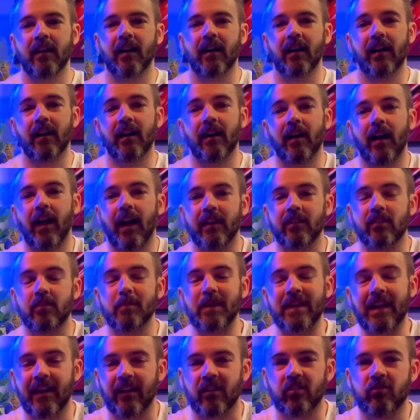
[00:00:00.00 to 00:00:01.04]
and to
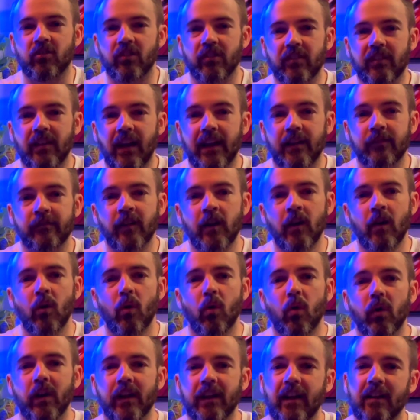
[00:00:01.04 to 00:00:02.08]
be extra safe,
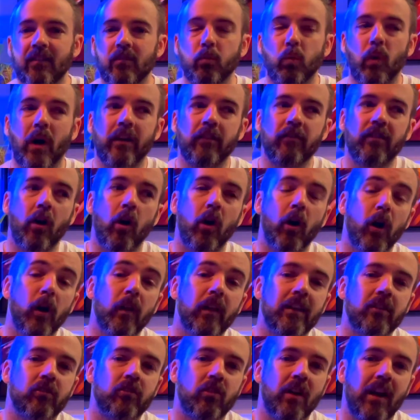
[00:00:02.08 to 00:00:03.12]
or in case one of the
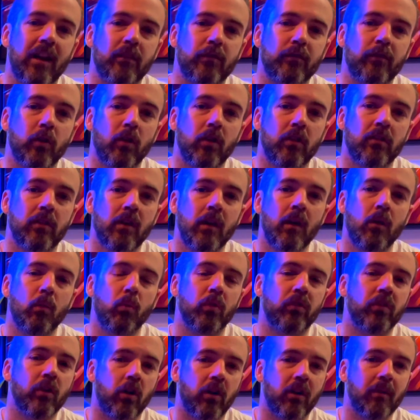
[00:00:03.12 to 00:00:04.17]
early transfers
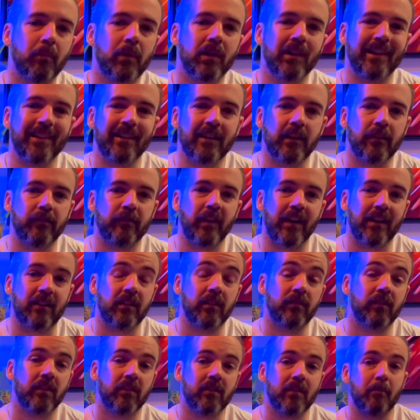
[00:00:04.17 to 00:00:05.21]
was not completely
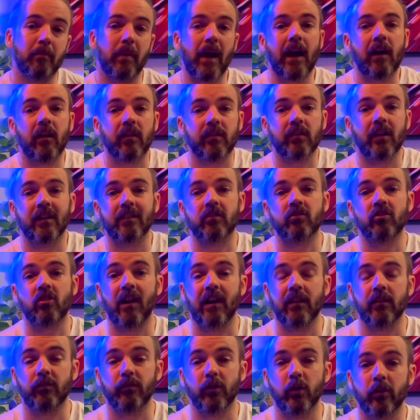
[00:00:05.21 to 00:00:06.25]
effective and some parasites
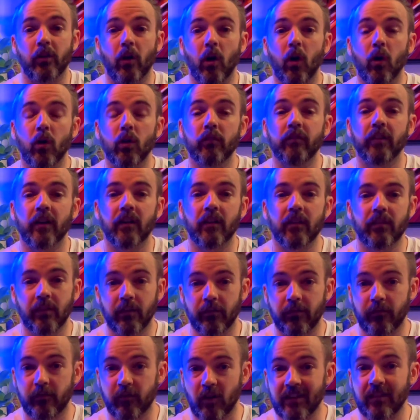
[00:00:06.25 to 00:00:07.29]
transferred over, the
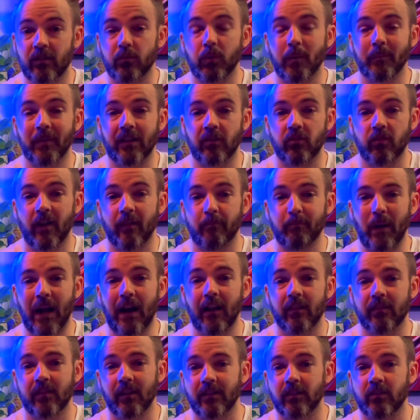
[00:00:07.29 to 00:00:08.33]
free-swimming
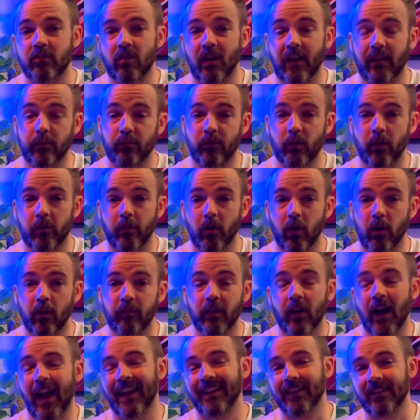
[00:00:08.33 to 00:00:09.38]
parasites transferred
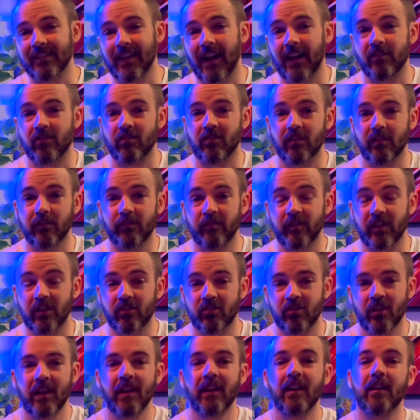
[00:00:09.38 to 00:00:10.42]
over and attaches the
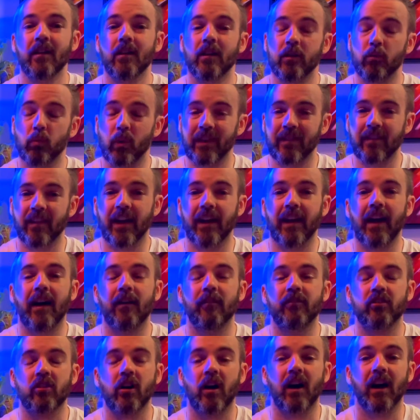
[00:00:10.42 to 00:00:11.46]
fish, we then
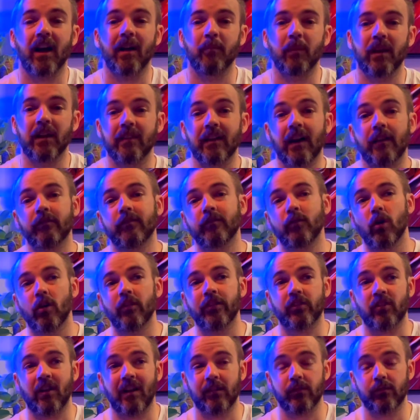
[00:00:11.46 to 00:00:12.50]
have time in that
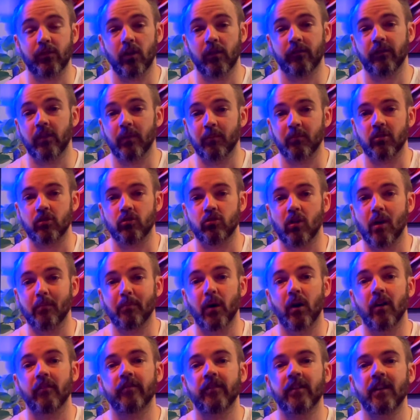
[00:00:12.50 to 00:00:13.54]
fourth transfer for them to drop
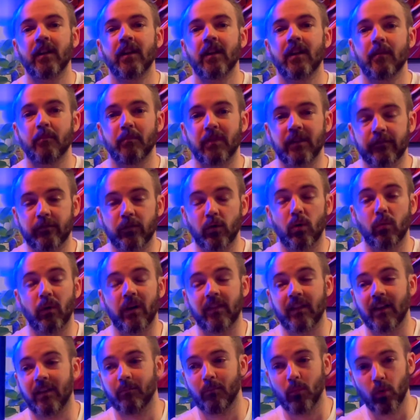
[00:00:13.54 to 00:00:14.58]
off before we
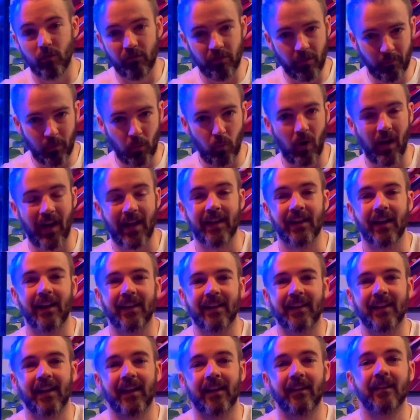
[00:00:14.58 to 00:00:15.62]
then move them away
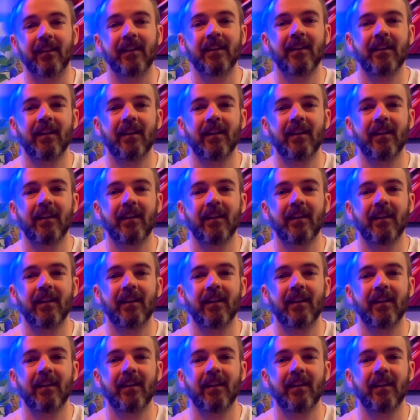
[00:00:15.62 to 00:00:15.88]
again